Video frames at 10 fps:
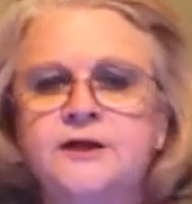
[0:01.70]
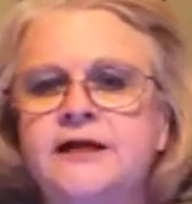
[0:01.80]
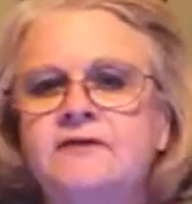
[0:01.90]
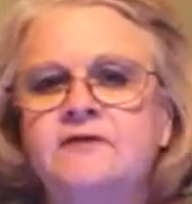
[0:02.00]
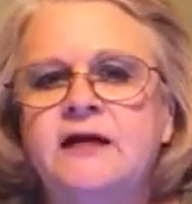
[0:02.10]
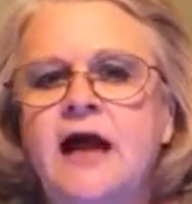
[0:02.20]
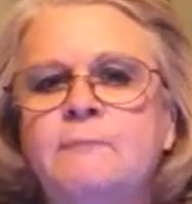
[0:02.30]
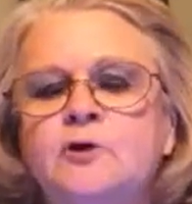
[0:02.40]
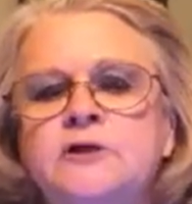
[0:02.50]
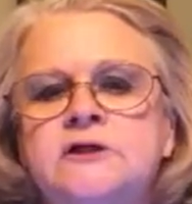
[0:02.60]
Good evening.
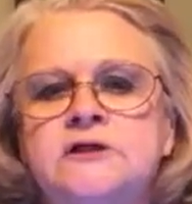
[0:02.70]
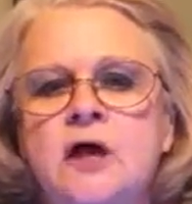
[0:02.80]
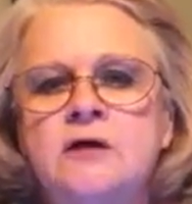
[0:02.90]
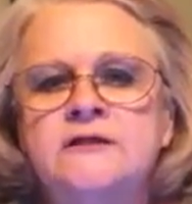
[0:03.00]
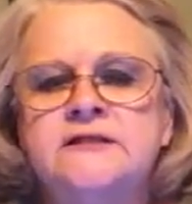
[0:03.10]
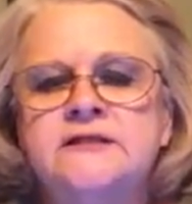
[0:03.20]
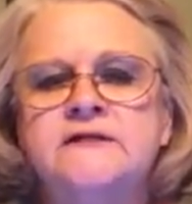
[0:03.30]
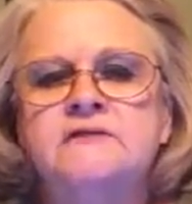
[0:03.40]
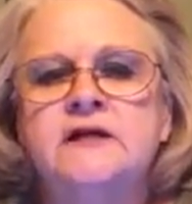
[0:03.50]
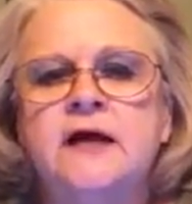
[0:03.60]
I'm going to talk this
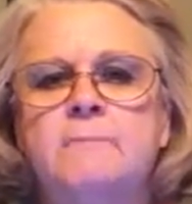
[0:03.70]
evening